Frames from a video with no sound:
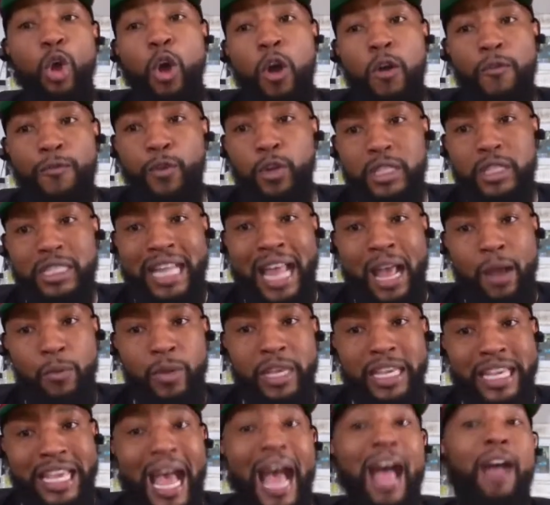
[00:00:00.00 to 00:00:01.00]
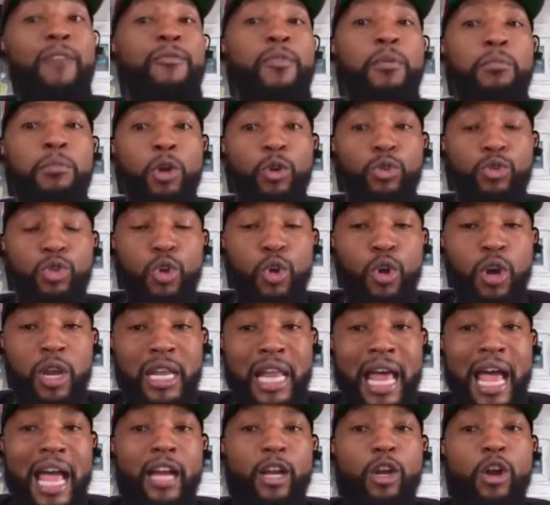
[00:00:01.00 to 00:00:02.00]
offers that we got from those
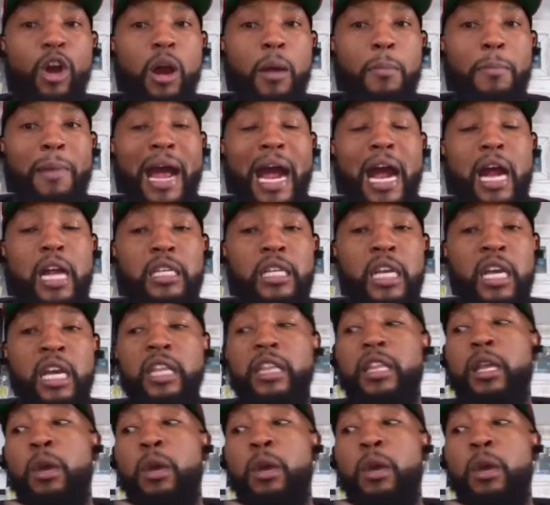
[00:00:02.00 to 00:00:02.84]
online car buyers,